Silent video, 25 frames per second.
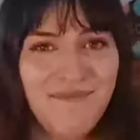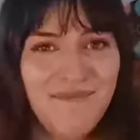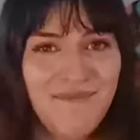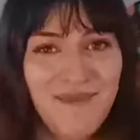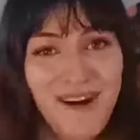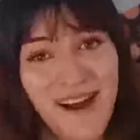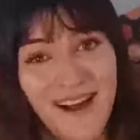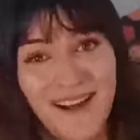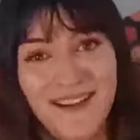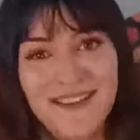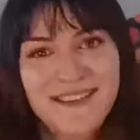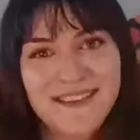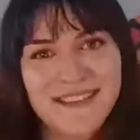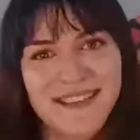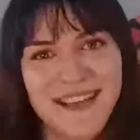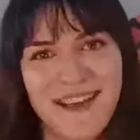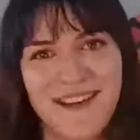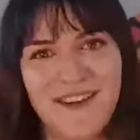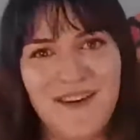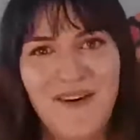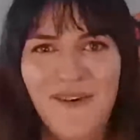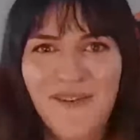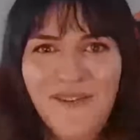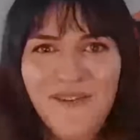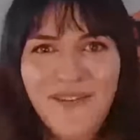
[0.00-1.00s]

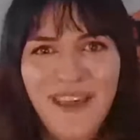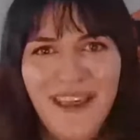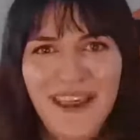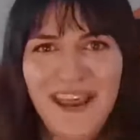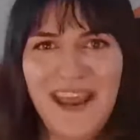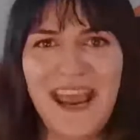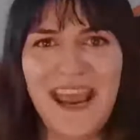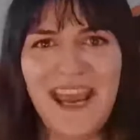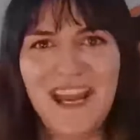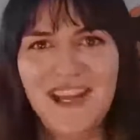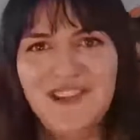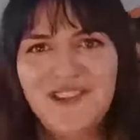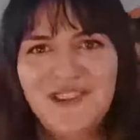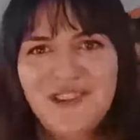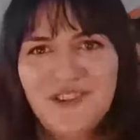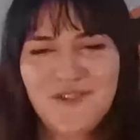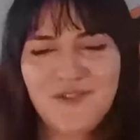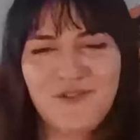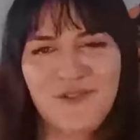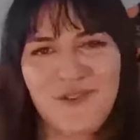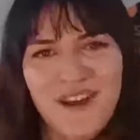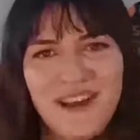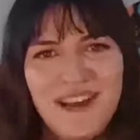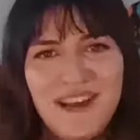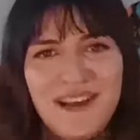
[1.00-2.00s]
mindset of the ancient
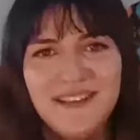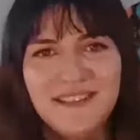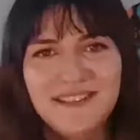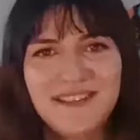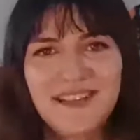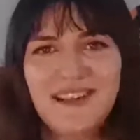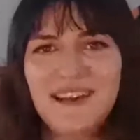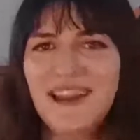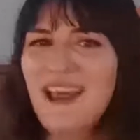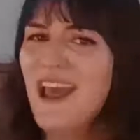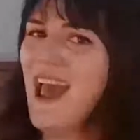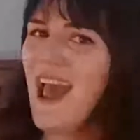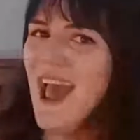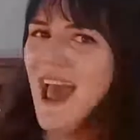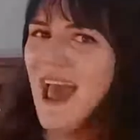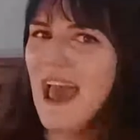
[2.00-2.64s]
Greeks and